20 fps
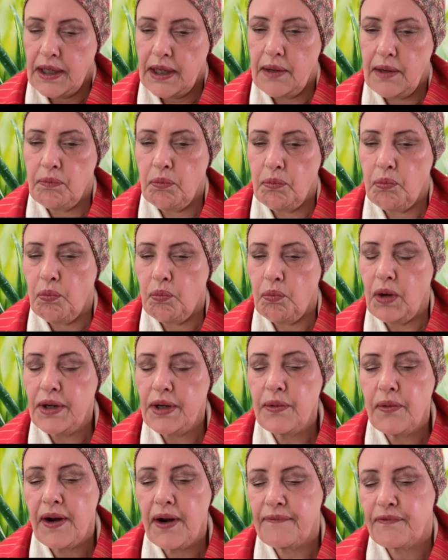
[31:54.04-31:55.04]
And what
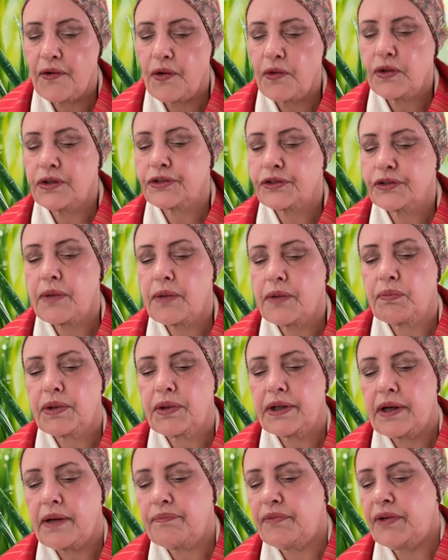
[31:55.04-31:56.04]
do I focus on
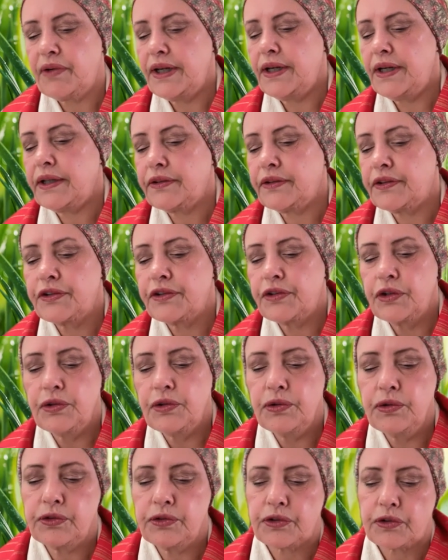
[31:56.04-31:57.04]
when I'm reading the
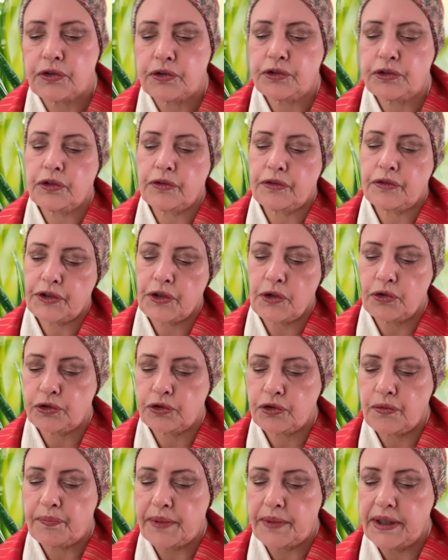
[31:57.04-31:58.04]
news or
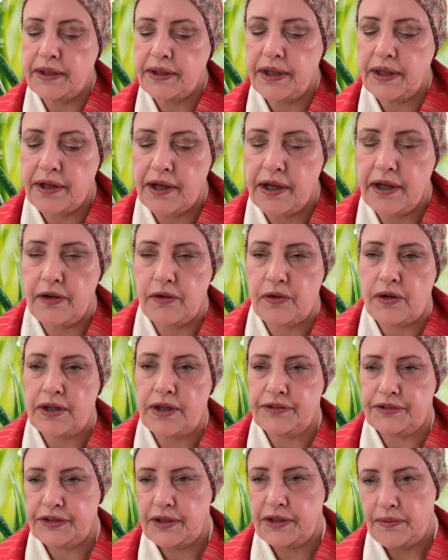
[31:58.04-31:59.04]
social media or I
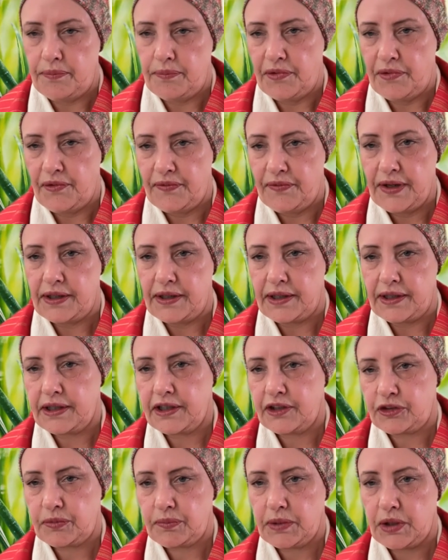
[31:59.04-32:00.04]
see a movie? It
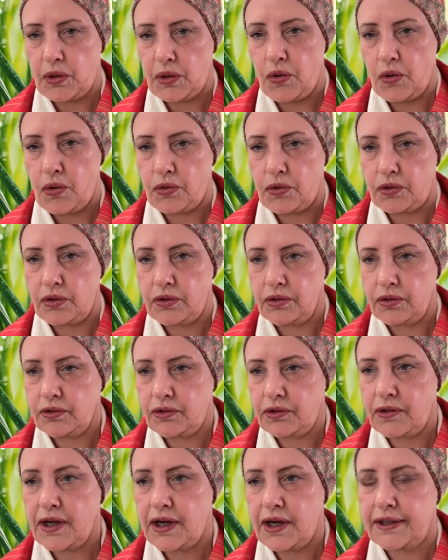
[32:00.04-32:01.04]
gets me all
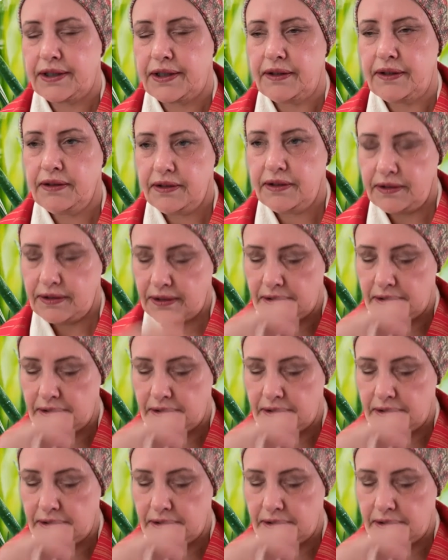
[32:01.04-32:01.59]
crying.